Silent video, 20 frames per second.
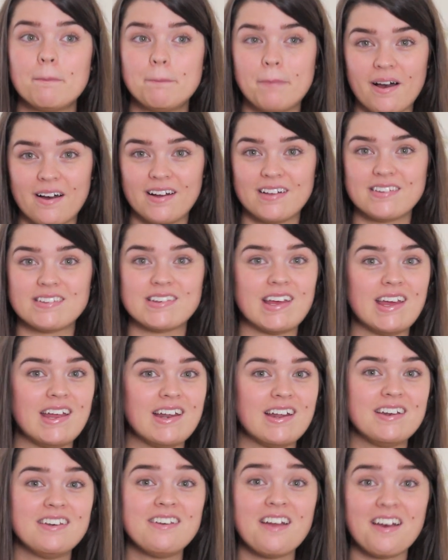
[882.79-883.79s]
But
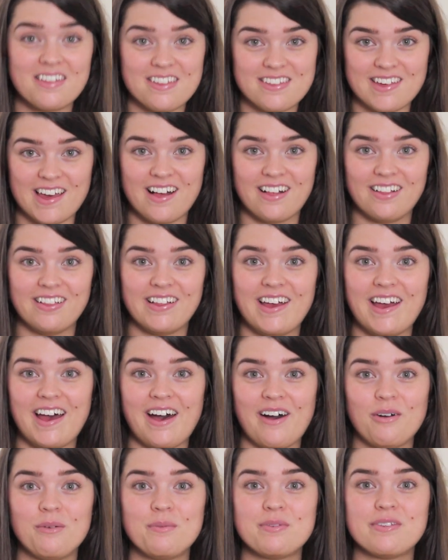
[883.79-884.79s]
in a nutshell, it
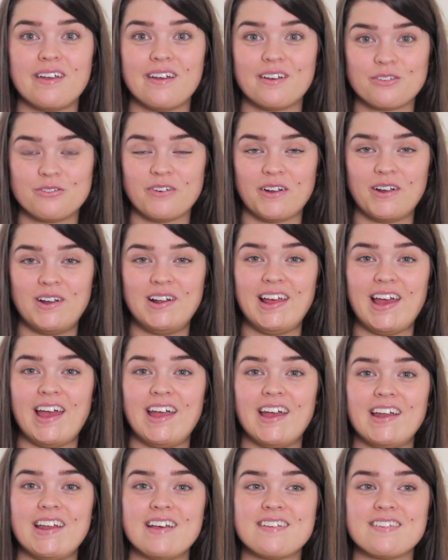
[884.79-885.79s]
helps to
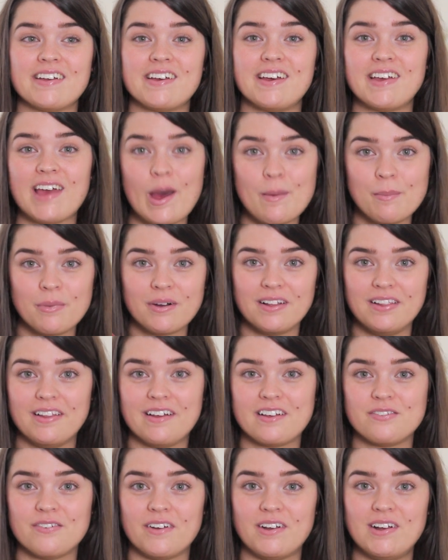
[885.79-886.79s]
exfoliate, and it's like a chemical
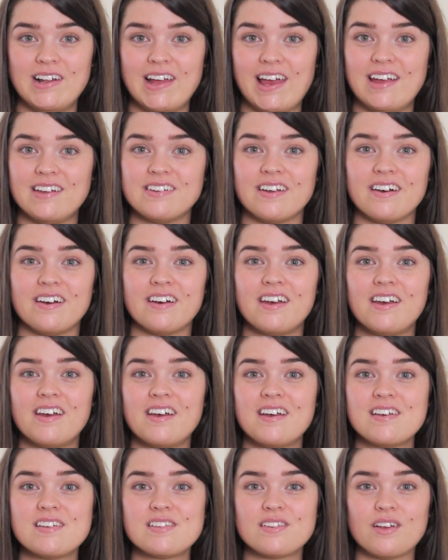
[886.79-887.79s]
exfoliator.
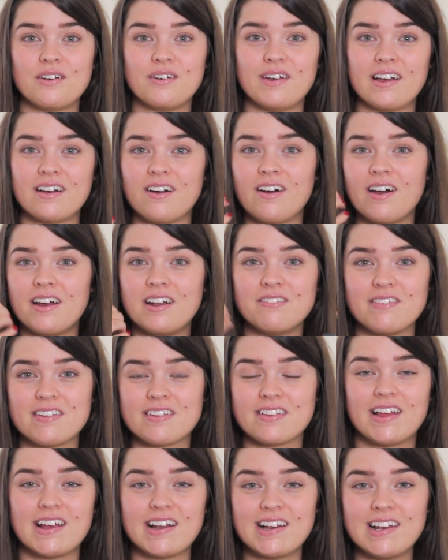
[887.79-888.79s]
So it kind of
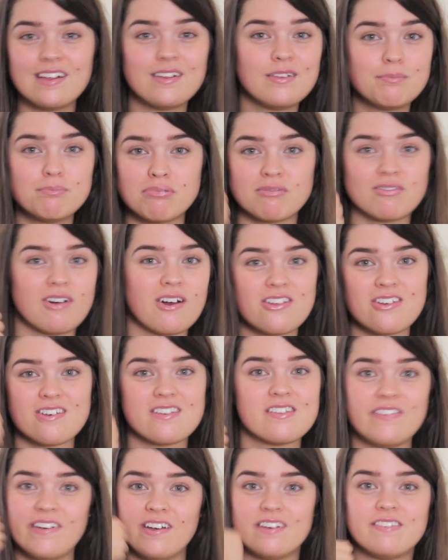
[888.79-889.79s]
is like little
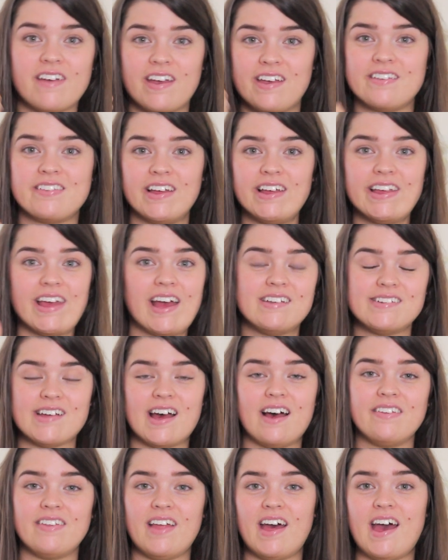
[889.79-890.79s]
brushes for your face that get
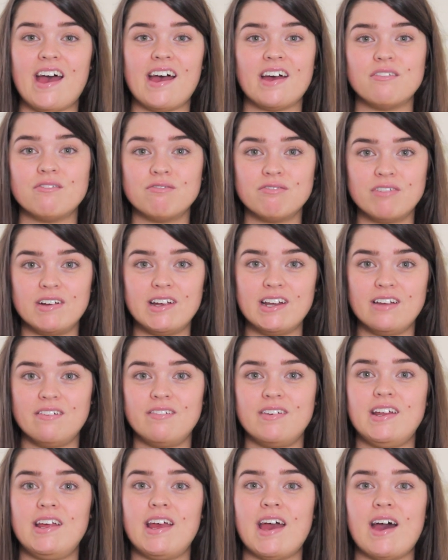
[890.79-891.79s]
down there and really,
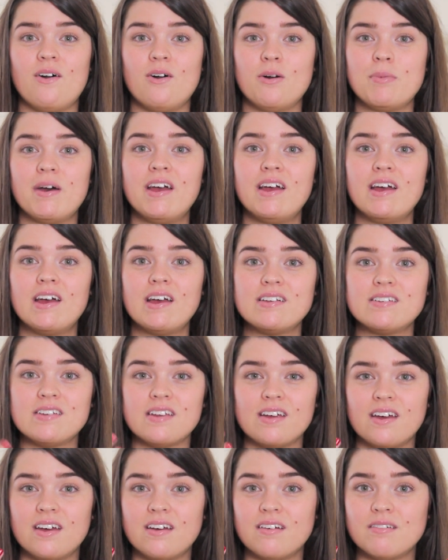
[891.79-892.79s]
really help
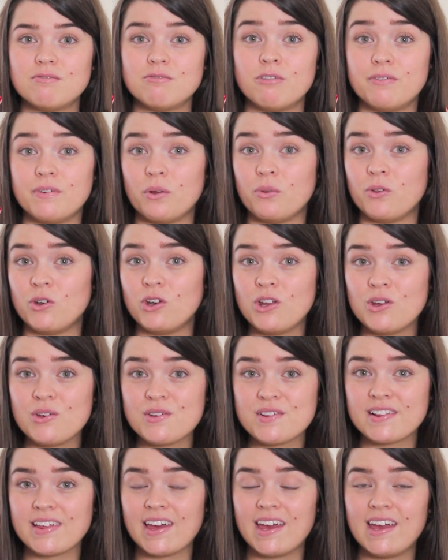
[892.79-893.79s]
to reveal the
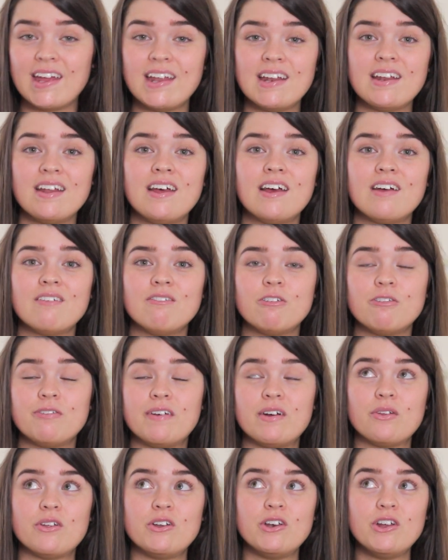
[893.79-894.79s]
new skin,
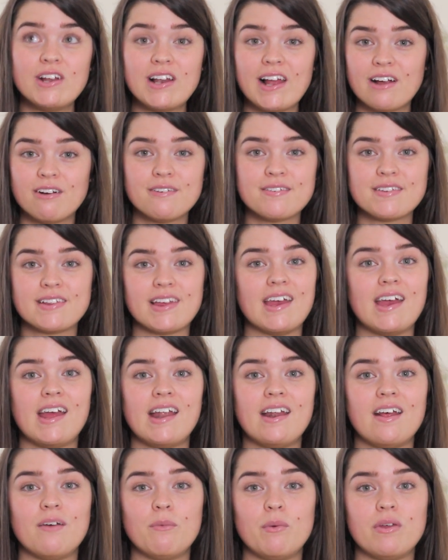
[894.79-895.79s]
reveal the new layer of
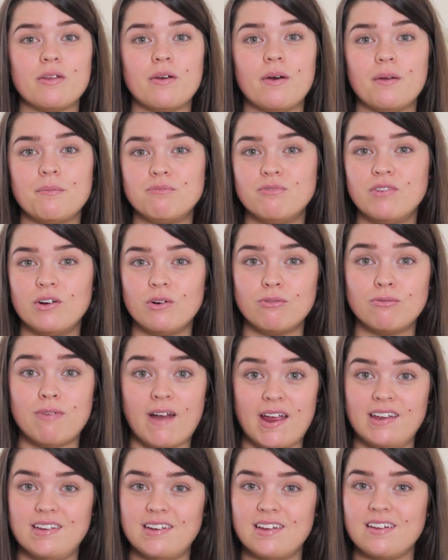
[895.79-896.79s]
skin with a real
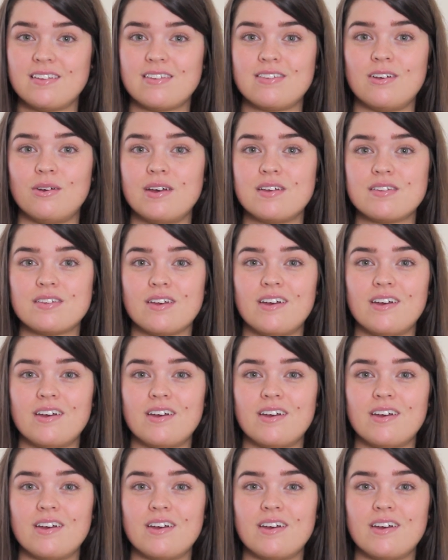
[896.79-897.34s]
radiance to it.